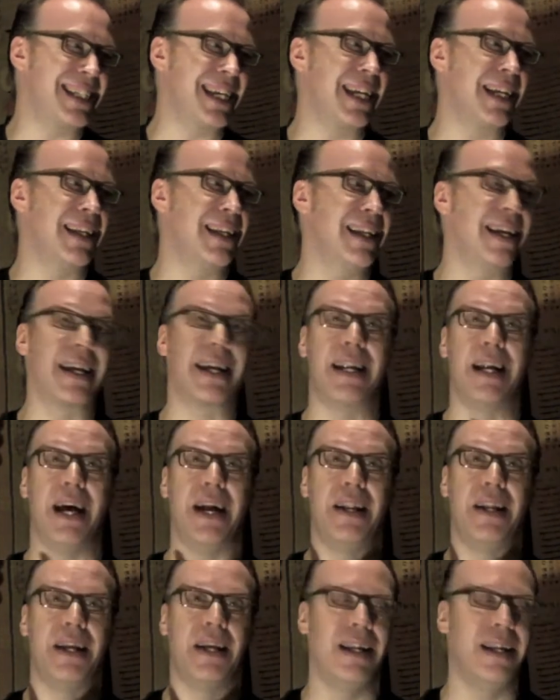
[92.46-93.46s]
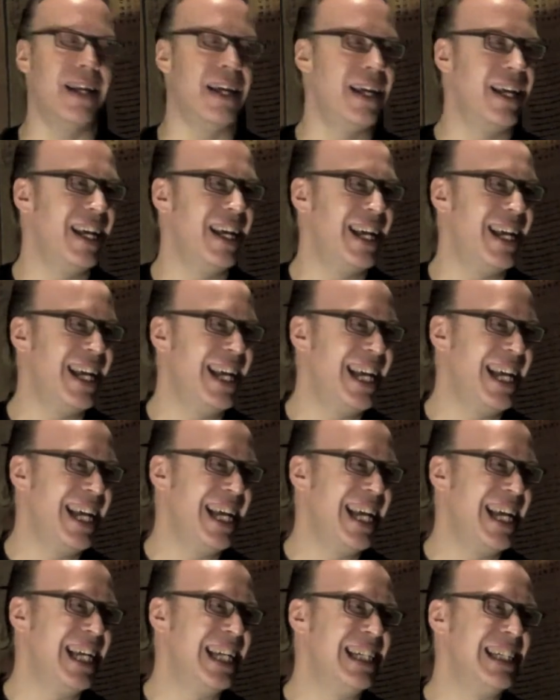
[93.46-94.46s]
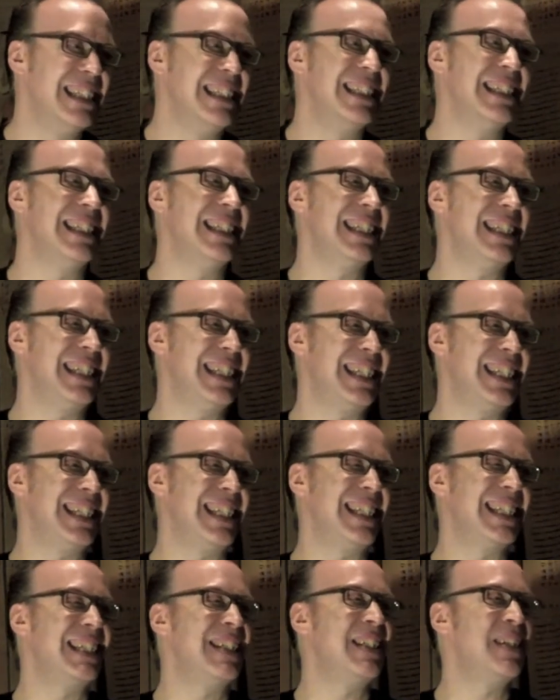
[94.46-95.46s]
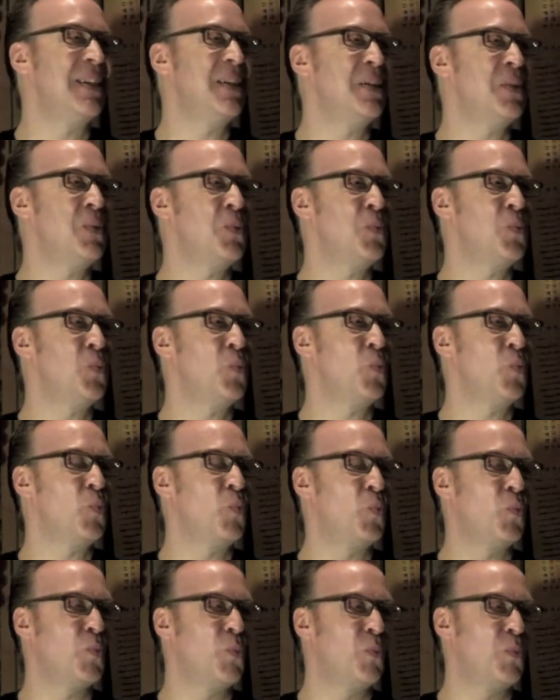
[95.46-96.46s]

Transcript: it's like, a, you're like an onion. So complex, but I mean, just to kind of give